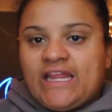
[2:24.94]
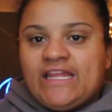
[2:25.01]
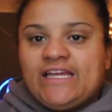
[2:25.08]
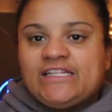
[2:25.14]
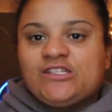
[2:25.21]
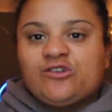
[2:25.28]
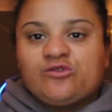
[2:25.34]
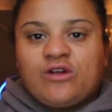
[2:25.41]
I
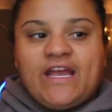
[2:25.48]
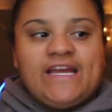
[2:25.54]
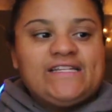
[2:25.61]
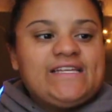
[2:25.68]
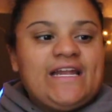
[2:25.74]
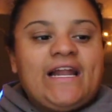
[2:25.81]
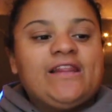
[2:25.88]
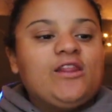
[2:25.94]
think it's
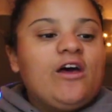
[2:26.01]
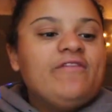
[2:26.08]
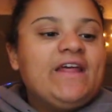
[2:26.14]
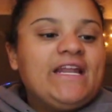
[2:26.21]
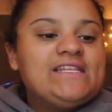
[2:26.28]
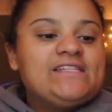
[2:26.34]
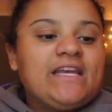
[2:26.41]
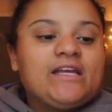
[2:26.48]
great. And I love
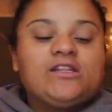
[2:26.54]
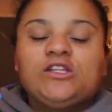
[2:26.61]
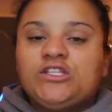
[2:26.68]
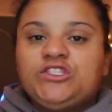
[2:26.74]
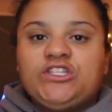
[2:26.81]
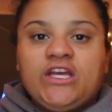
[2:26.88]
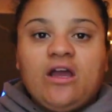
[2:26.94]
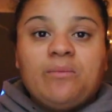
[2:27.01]
that it's like
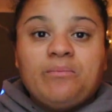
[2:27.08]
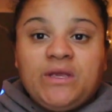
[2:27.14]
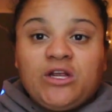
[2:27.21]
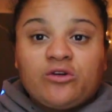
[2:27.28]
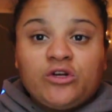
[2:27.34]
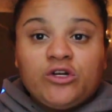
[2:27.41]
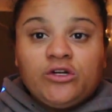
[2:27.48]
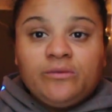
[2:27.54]
legit a
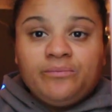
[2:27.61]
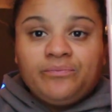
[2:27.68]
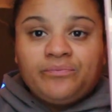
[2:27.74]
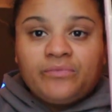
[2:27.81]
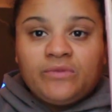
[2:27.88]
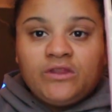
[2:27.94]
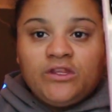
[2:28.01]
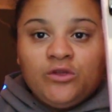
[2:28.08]
mirror.
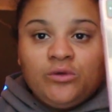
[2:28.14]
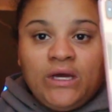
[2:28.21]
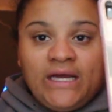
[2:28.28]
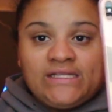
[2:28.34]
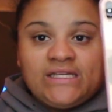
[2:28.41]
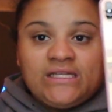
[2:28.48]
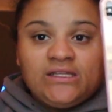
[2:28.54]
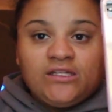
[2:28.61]
You
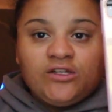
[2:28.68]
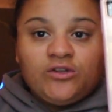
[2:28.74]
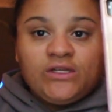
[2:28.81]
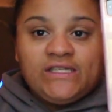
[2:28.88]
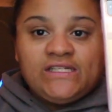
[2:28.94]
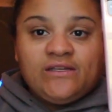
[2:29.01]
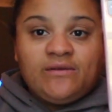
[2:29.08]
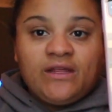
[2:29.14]
guys can
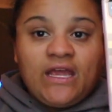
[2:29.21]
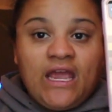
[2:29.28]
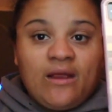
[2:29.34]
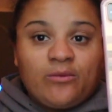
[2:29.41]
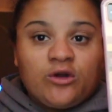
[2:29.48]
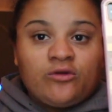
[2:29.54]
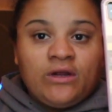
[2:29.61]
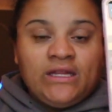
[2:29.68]
literally see with the
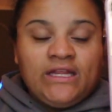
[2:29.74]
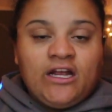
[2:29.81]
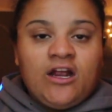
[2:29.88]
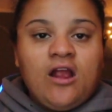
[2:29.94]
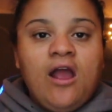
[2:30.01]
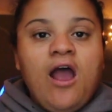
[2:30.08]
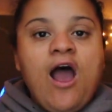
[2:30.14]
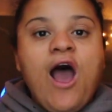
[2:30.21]
camera right
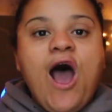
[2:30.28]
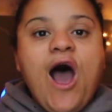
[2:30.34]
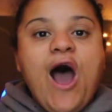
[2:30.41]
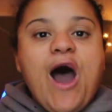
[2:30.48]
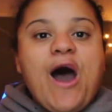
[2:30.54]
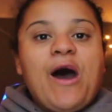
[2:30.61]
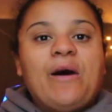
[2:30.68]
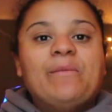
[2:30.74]
there.
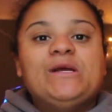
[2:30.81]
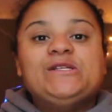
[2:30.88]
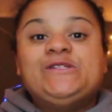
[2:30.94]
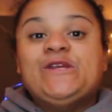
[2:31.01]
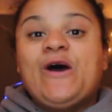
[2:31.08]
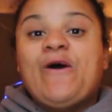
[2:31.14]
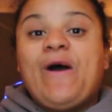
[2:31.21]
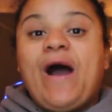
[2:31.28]
Um,
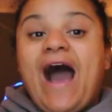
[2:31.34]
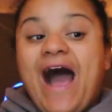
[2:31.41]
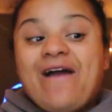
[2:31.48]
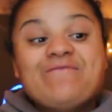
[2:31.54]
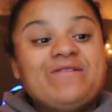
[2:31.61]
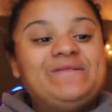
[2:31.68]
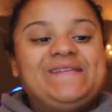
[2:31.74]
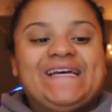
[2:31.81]
so
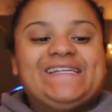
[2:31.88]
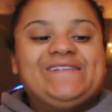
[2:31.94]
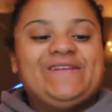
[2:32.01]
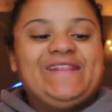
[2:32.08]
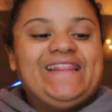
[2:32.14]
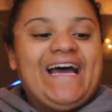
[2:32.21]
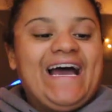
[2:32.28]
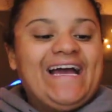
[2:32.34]
I'm obsessed
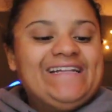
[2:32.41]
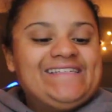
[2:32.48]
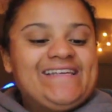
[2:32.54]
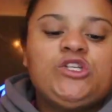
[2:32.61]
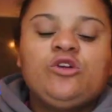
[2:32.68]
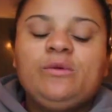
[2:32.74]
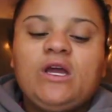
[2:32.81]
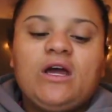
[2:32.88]
with that.
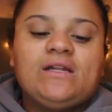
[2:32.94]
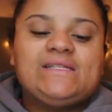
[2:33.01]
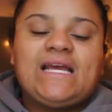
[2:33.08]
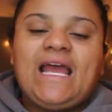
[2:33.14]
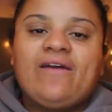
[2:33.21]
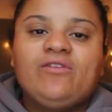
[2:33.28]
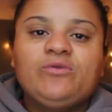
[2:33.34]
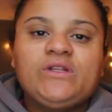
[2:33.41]
To be honest, I
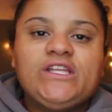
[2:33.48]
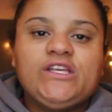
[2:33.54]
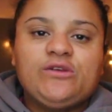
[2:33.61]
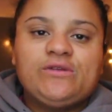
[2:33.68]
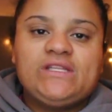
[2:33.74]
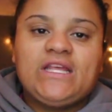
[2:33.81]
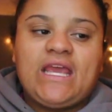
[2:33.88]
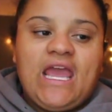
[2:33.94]
haven't really
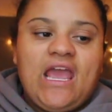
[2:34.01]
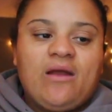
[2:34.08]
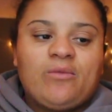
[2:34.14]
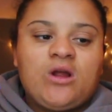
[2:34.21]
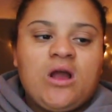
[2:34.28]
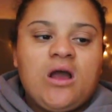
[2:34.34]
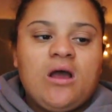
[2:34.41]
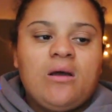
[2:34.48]
used the
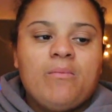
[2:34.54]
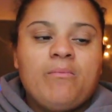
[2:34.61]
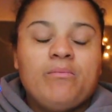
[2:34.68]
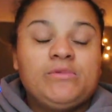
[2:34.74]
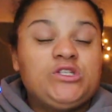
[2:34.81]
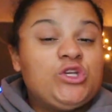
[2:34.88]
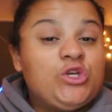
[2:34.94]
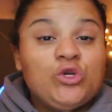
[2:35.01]
camera
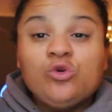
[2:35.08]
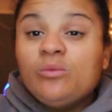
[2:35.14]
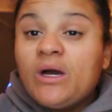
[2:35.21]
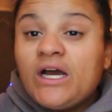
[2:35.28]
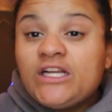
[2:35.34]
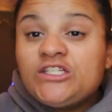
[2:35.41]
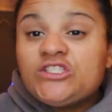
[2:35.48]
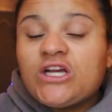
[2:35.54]
too
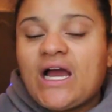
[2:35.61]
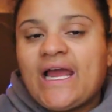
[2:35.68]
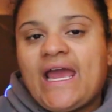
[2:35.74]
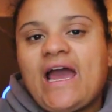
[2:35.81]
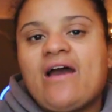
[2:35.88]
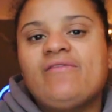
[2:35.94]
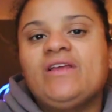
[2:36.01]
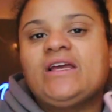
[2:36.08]
much. I
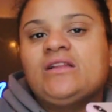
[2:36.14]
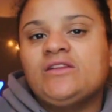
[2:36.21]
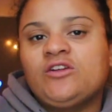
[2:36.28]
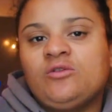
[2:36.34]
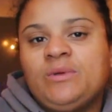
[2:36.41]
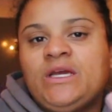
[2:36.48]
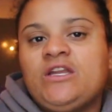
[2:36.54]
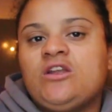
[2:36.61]
have like a
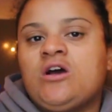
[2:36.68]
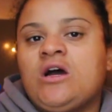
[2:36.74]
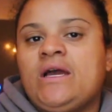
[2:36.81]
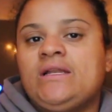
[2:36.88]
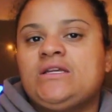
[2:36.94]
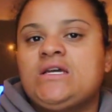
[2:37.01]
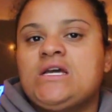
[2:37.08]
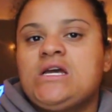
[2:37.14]
little bit,
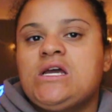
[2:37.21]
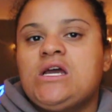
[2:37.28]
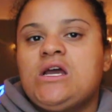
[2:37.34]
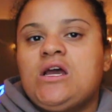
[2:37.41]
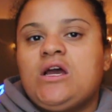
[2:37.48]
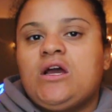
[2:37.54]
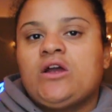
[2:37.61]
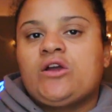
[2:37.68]
not
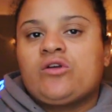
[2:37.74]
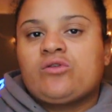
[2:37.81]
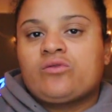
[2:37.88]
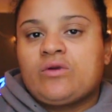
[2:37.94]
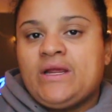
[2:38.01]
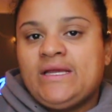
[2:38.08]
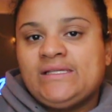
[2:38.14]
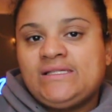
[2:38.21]
a
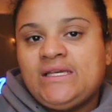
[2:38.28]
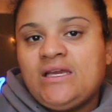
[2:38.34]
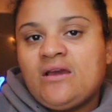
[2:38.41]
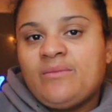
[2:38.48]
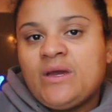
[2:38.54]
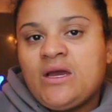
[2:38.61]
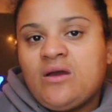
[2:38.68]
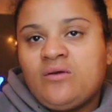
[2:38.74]
crazy
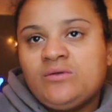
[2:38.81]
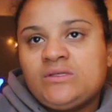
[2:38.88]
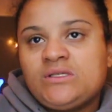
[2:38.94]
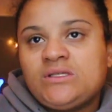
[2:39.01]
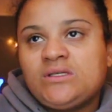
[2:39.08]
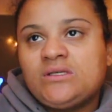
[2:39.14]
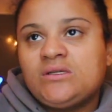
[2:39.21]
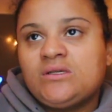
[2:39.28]

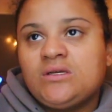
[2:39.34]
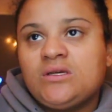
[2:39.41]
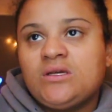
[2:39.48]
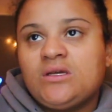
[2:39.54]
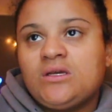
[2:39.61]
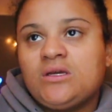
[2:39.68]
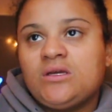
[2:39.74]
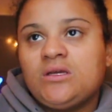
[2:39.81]
amount,
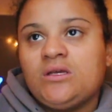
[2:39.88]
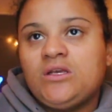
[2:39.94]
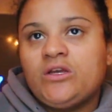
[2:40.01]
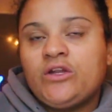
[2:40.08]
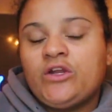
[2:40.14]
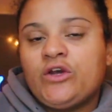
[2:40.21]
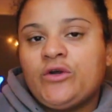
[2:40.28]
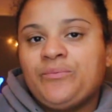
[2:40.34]

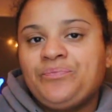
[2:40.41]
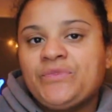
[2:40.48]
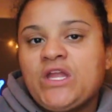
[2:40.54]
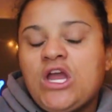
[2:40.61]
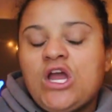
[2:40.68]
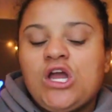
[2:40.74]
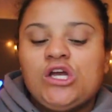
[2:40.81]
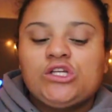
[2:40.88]
you know?
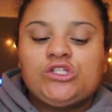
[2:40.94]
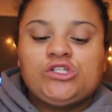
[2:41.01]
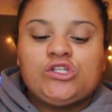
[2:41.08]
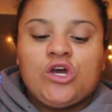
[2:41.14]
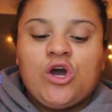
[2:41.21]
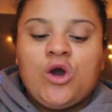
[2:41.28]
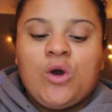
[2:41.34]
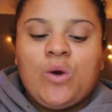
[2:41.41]

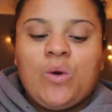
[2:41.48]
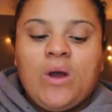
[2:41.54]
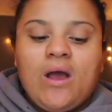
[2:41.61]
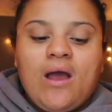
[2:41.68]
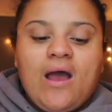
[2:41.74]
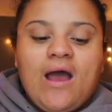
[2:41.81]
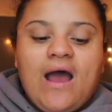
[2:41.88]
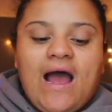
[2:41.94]
So
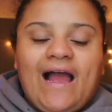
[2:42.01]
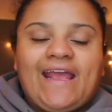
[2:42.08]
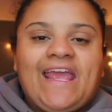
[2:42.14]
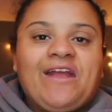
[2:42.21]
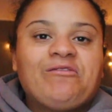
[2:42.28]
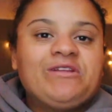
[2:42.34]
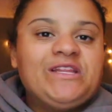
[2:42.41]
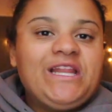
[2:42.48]
I
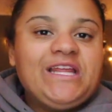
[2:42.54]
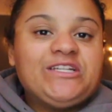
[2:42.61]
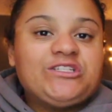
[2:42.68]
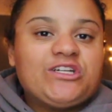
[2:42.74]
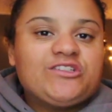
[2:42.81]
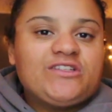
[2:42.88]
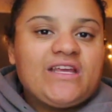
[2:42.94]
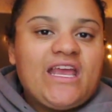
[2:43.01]
can't really like
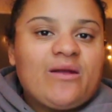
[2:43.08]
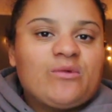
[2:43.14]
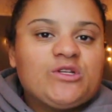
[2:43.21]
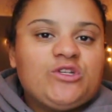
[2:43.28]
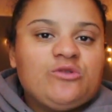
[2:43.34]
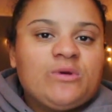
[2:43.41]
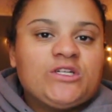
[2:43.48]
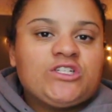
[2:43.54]
judge the camera
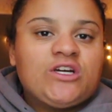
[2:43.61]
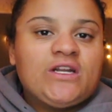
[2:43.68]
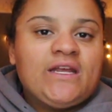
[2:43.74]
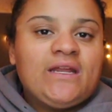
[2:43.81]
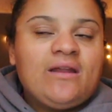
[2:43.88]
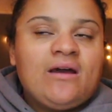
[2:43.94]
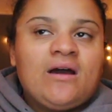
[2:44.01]
too much on it.